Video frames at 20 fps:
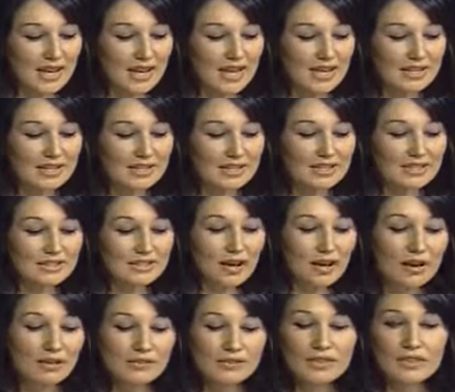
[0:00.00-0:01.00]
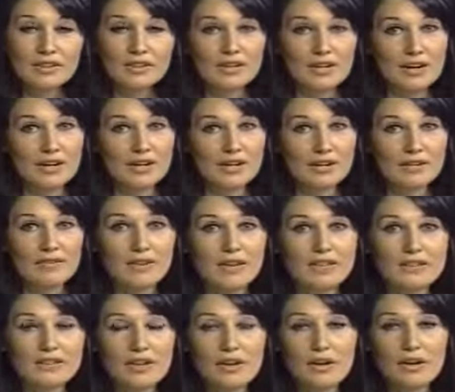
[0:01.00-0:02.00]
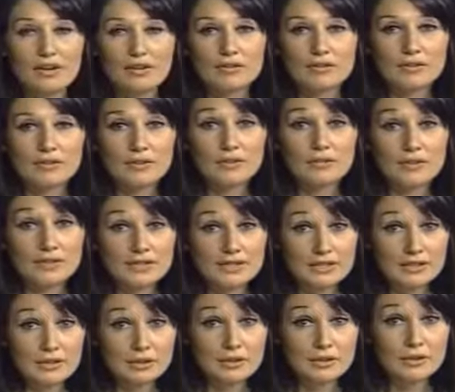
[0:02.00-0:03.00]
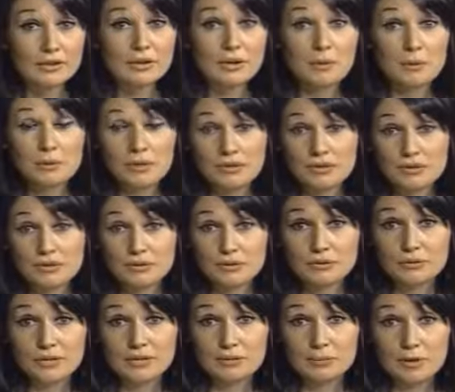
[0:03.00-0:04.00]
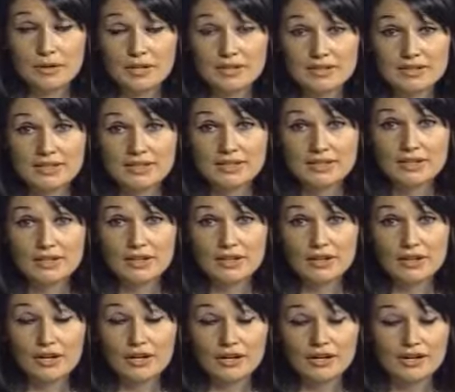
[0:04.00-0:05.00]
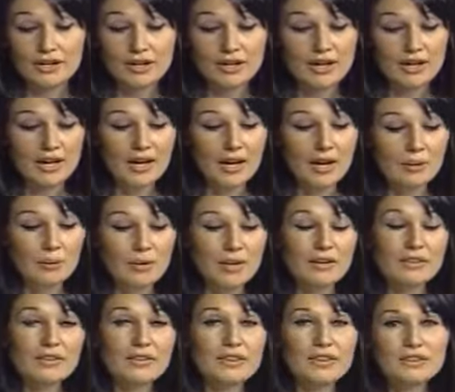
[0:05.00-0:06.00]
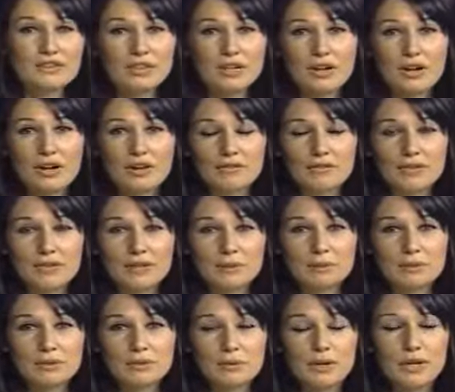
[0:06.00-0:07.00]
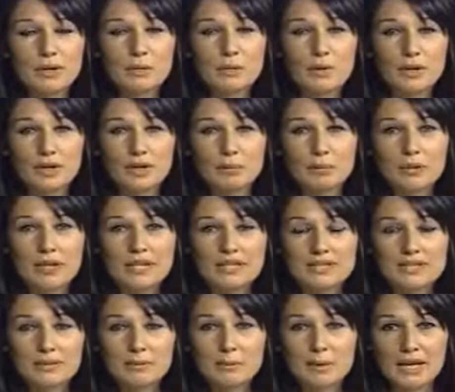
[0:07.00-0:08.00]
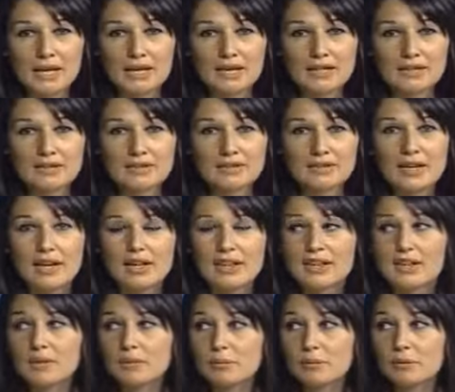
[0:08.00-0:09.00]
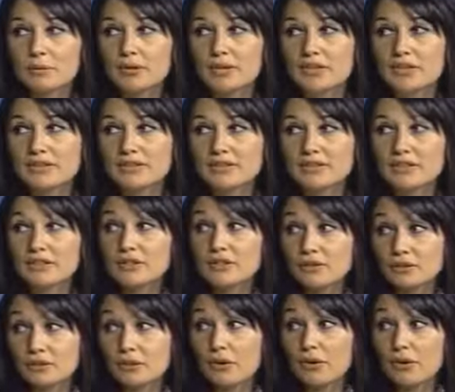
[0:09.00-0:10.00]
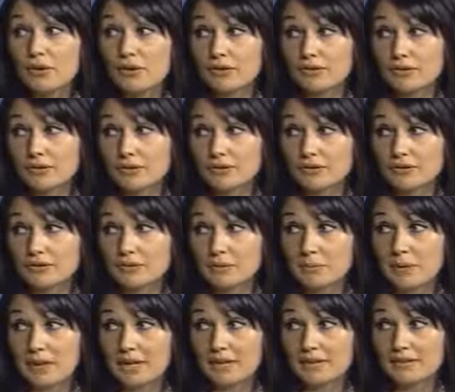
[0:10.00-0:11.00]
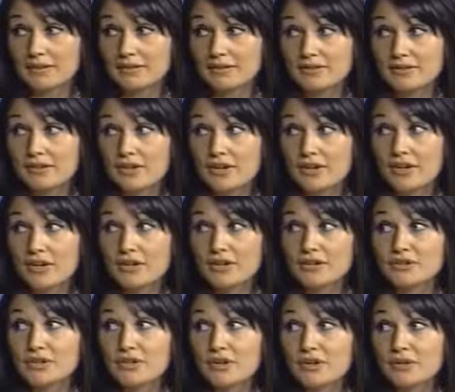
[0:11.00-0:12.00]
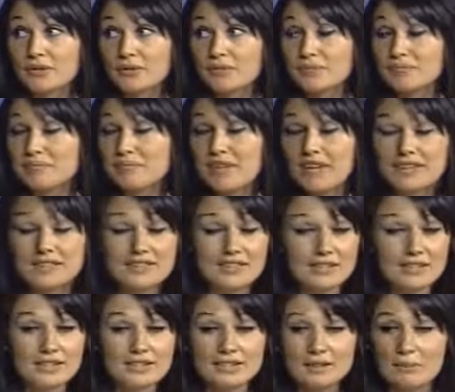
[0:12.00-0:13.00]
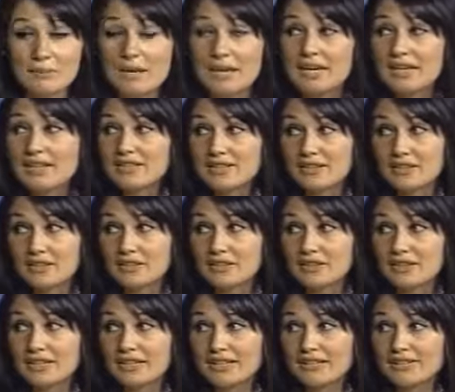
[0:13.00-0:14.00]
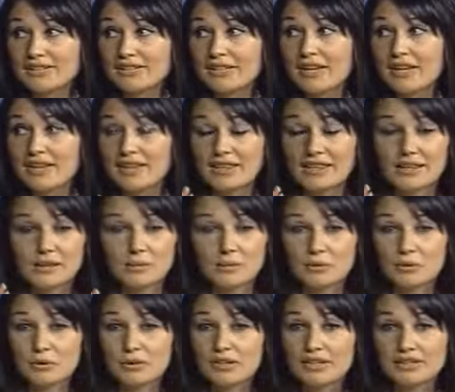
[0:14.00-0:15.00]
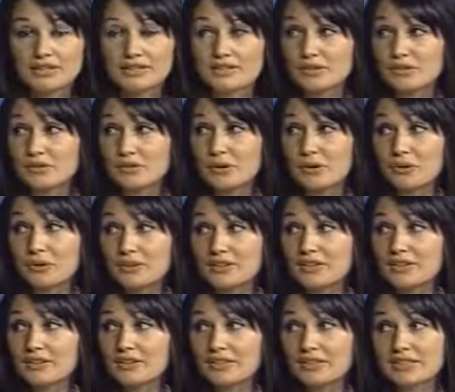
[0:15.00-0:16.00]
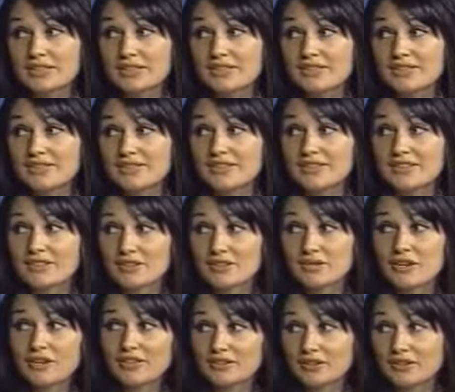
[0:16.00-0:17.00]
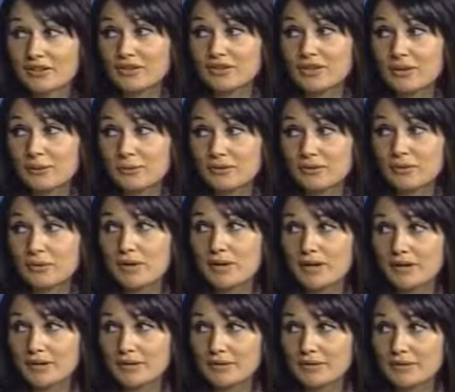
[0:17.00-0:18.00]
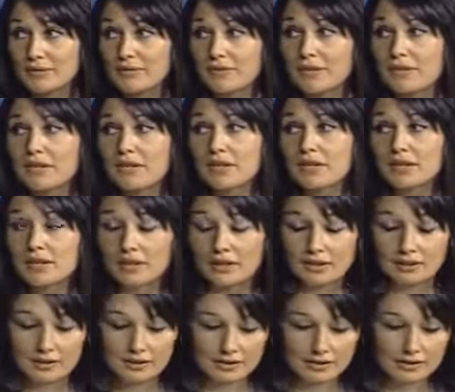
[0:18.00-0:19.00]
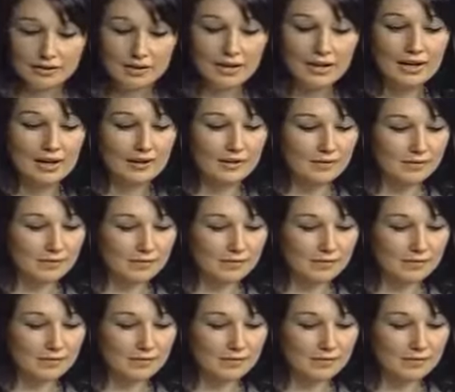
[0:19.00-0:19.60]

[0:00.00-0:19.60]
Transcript: And it's often thought of as the harmful physical or emotional responses that occur whenever there's a conflict between workplace demands and the employee's control over those demands. Okay. So as the demands increase and the employee's control decreases, the stress goes up as well. Okay. Okay.